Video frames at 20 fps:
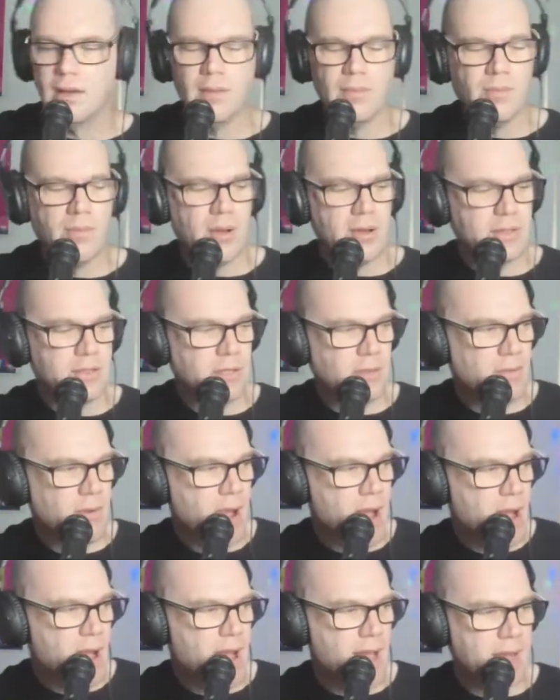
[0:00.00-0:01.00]
point to your
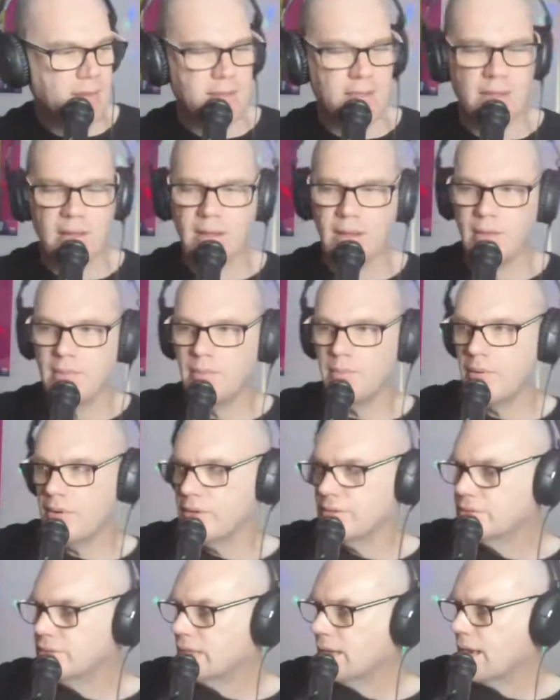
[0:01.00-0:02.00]
right,
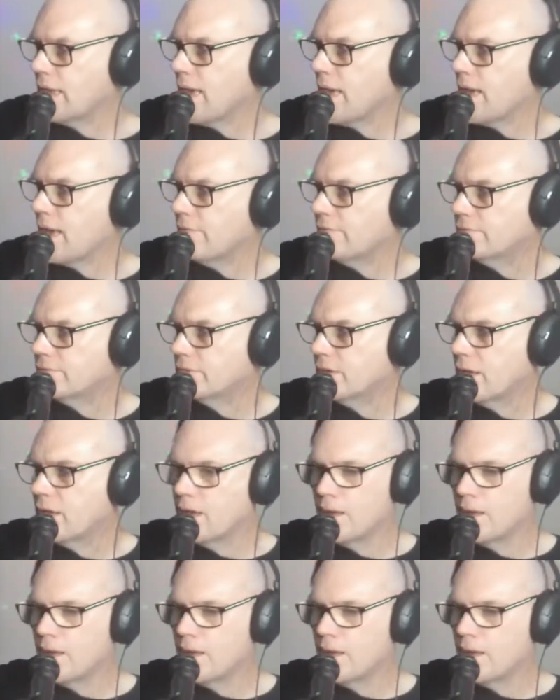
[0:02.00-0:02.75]
point to your left,